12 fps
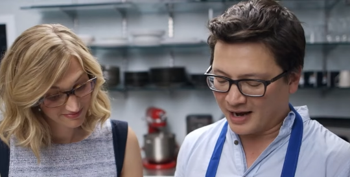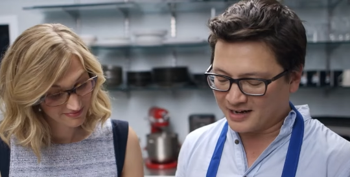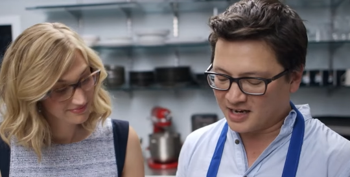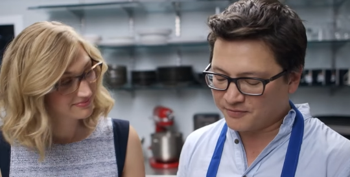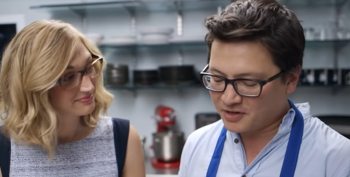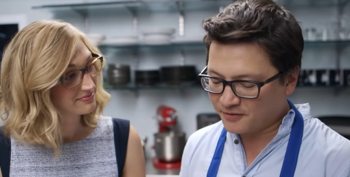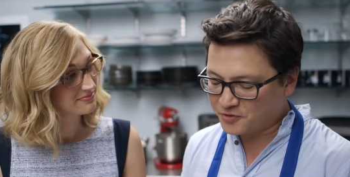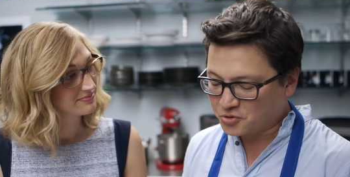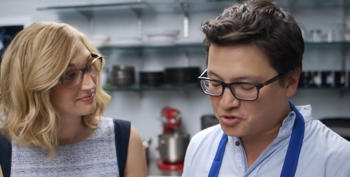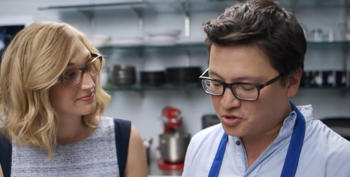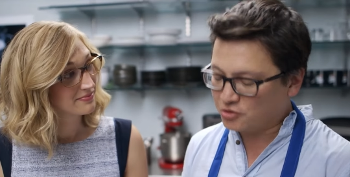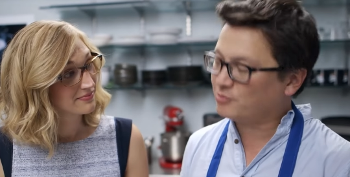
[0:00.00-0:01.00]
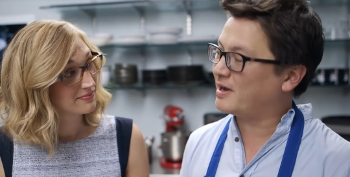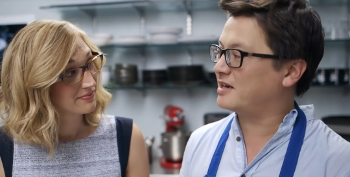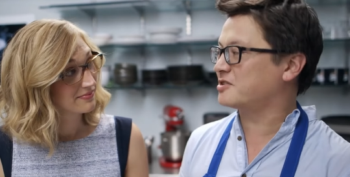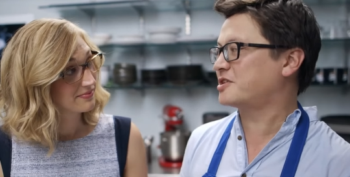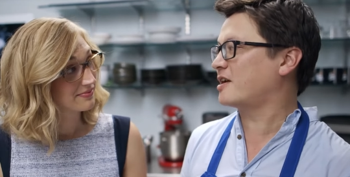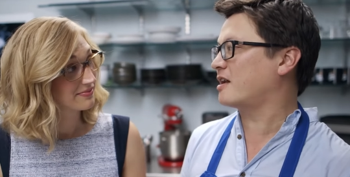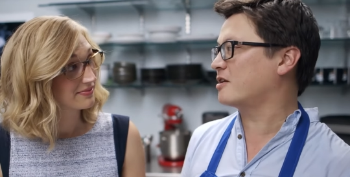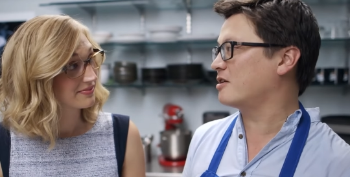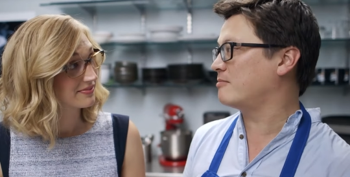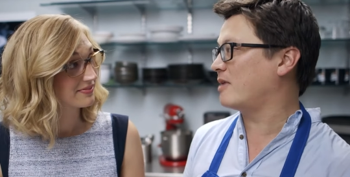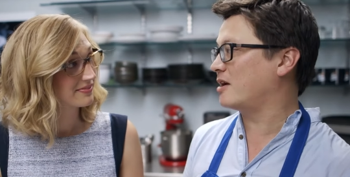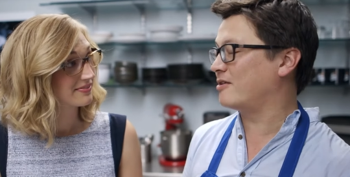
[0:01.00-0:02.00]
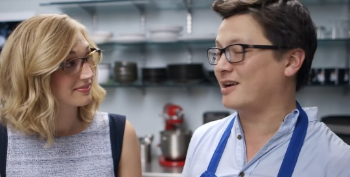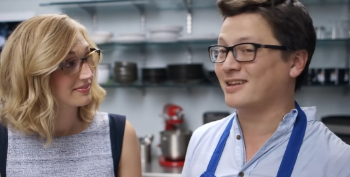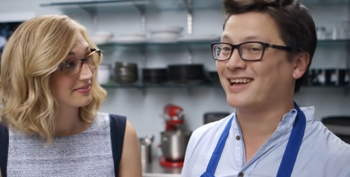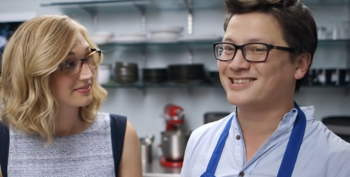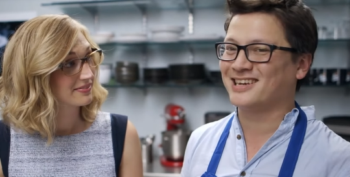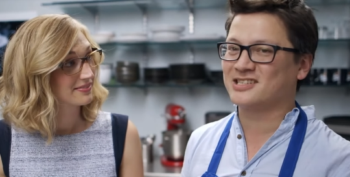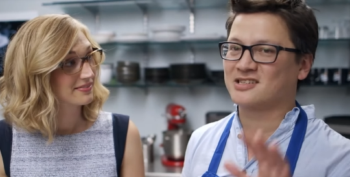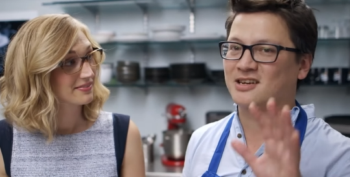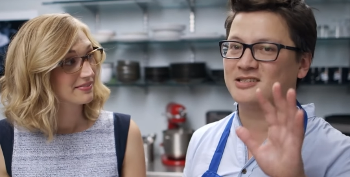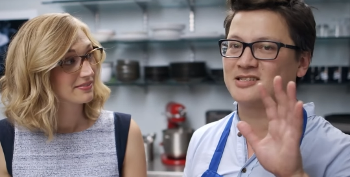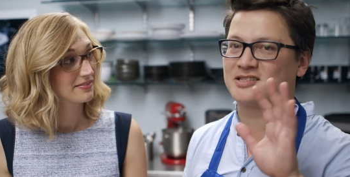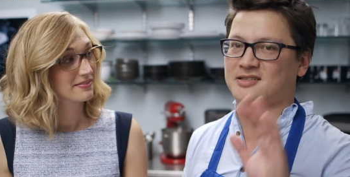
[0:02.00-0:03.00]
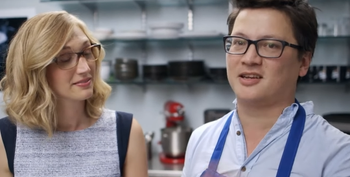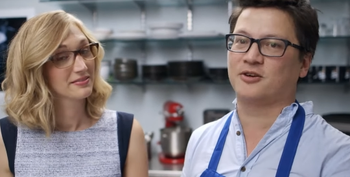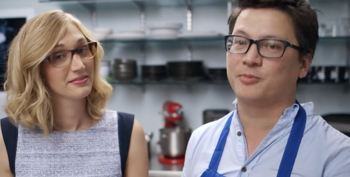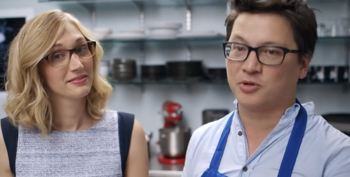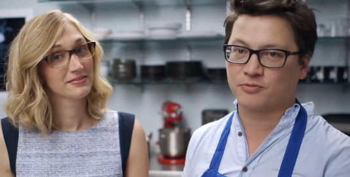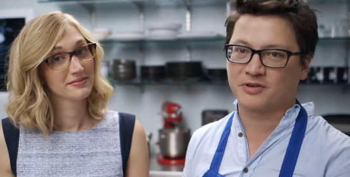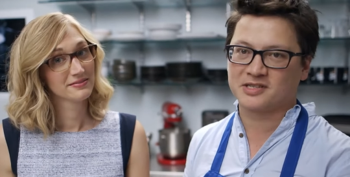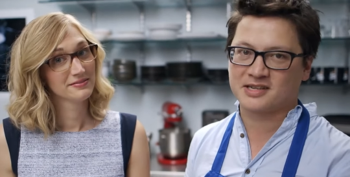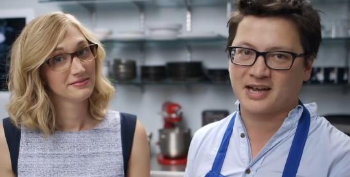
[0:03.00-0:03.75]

Speaker 1: And even if you do manage to get a good mayo, and that takes considerable wrist